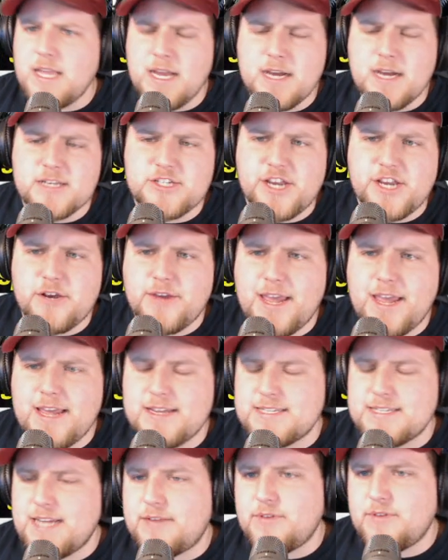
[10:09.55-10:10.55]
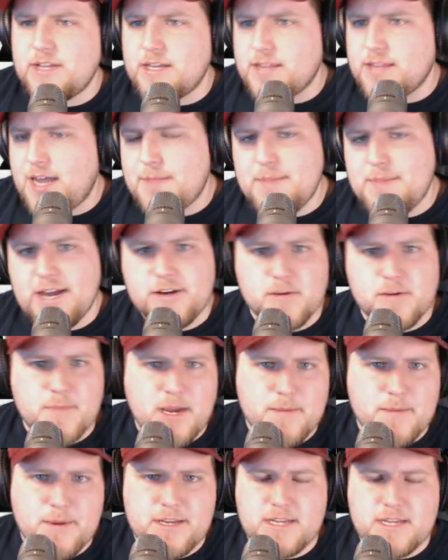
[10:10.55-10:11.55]
JOK is not really a linebacker, in
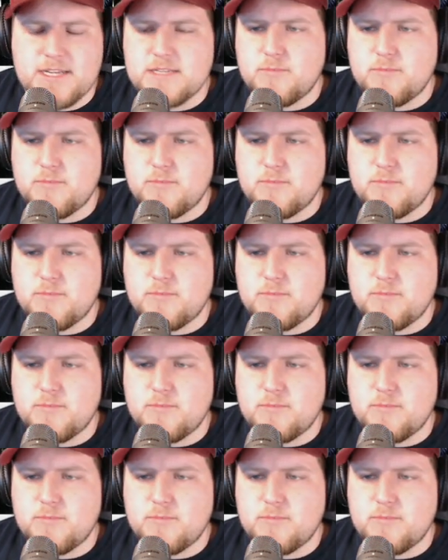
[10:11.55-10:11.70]
my opinion.